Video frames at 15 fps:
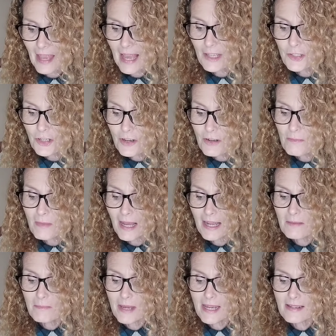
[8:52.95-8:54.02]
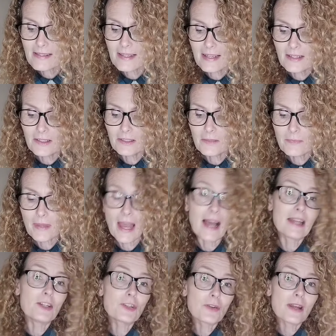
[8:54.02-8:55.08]
I don't mind being single.
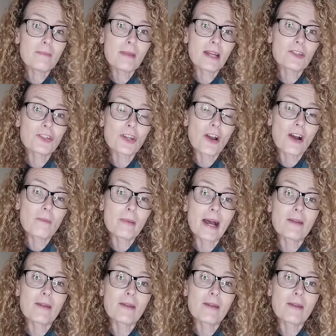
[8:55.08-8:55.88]
I enjoy my job.